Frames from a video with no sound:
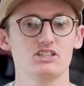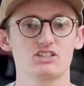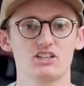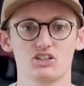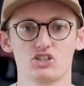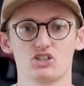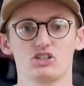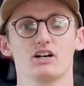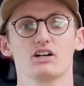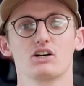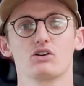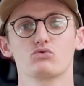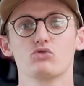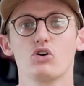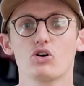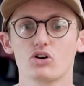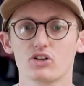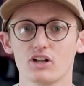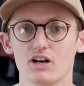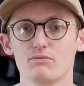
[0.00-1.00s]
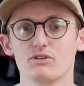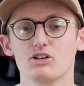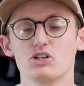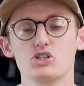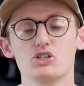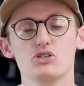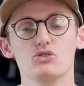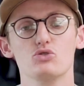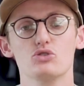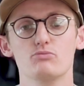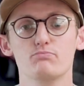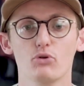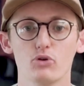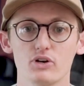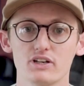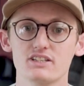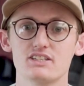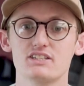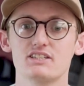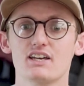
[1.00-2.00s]
such as like rock climbing shoes,
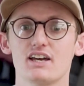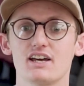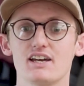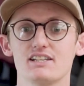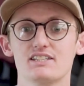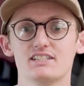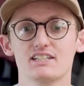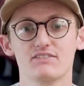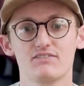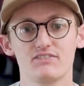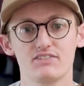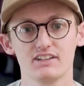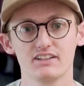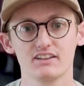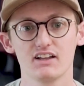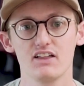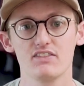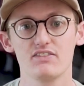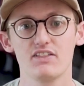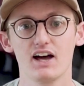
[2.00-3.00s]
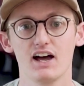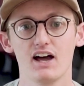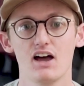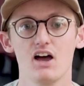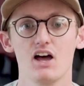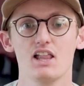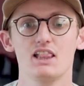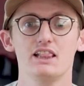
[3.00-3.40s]
buoyancy aids and everything like that.